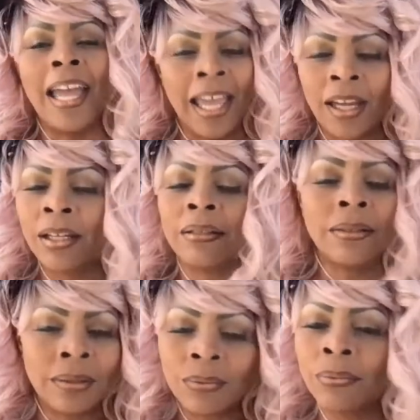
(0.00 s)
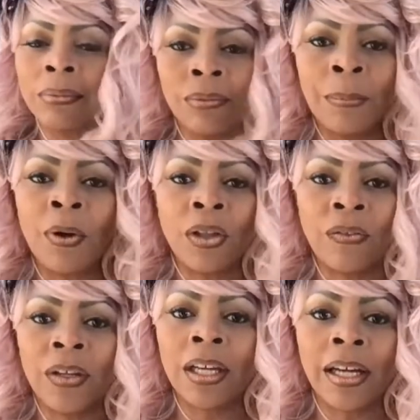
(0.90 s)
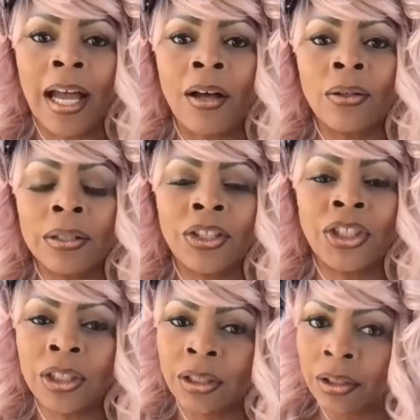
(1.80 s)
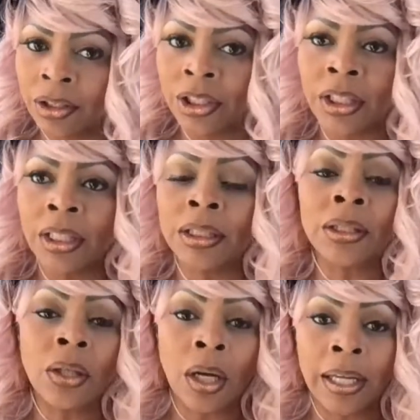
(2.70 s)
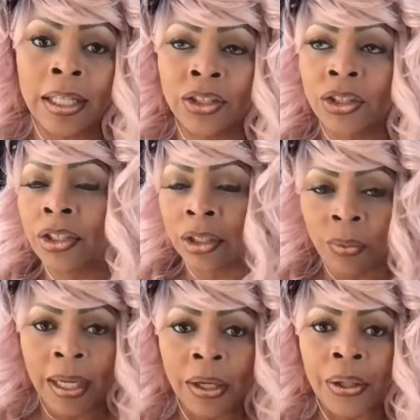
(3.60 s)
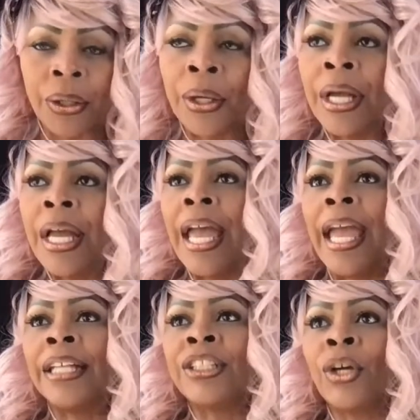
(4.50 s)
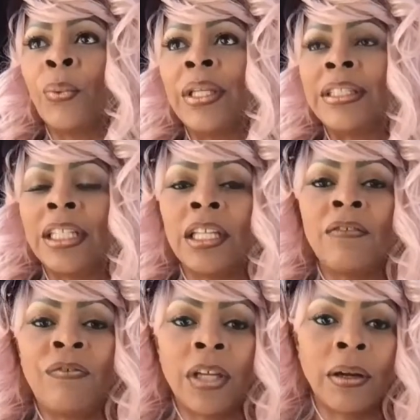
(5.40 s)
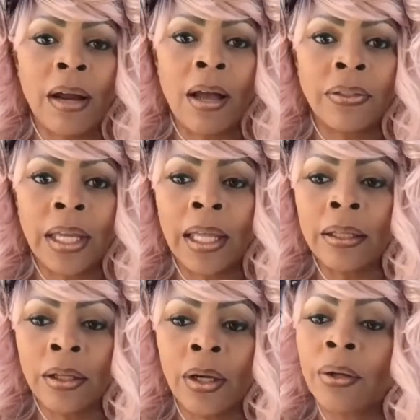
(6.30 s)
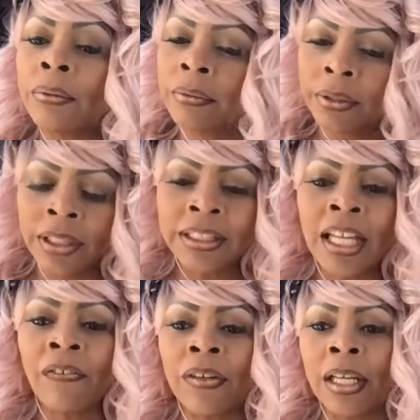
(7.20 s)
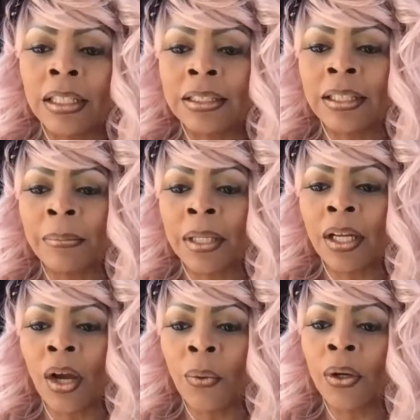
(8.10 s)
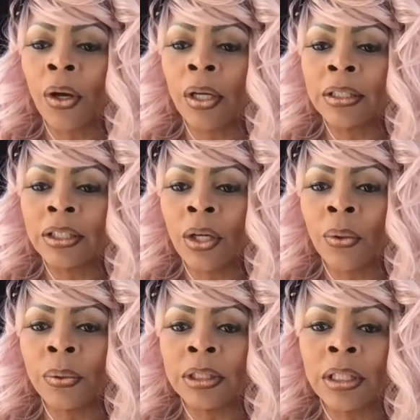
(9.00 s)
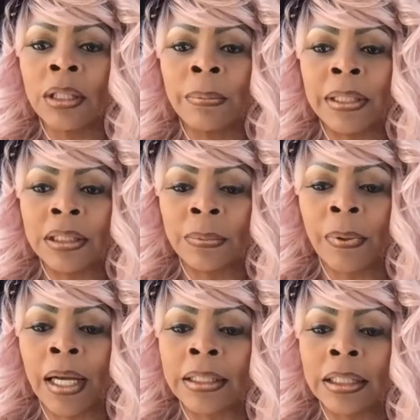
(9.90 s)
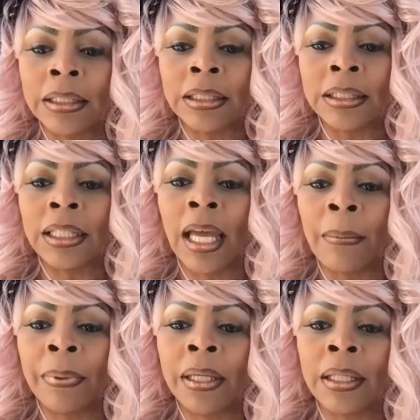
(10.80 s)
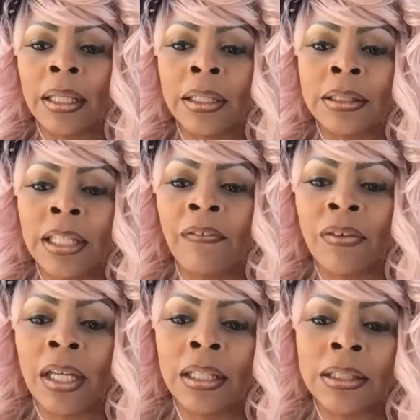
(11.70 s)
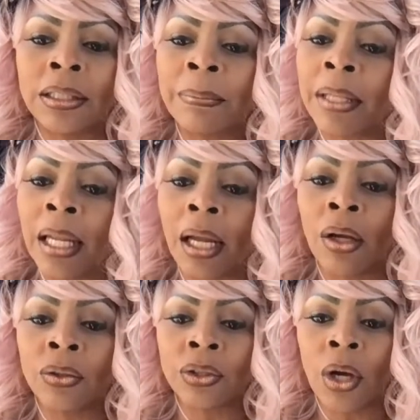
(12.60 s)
and we both figured out she is Caucasian, she's my girl. And so we did figure out that, there's definitely something going on. So it was a little bit surprising to see that, but it is definitely something that goes